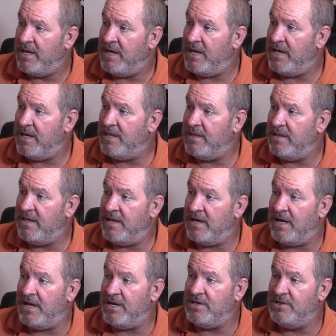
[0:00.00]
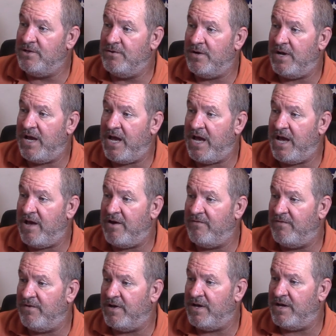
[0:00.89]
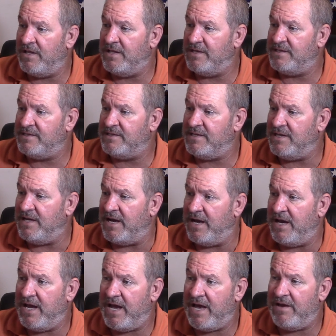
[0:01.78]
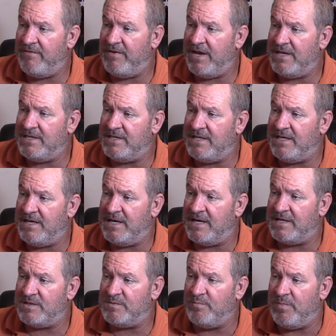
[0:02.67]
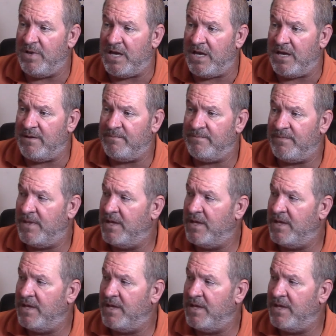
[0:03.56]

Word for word: And then I do have, uh, let's see, I have a T S B,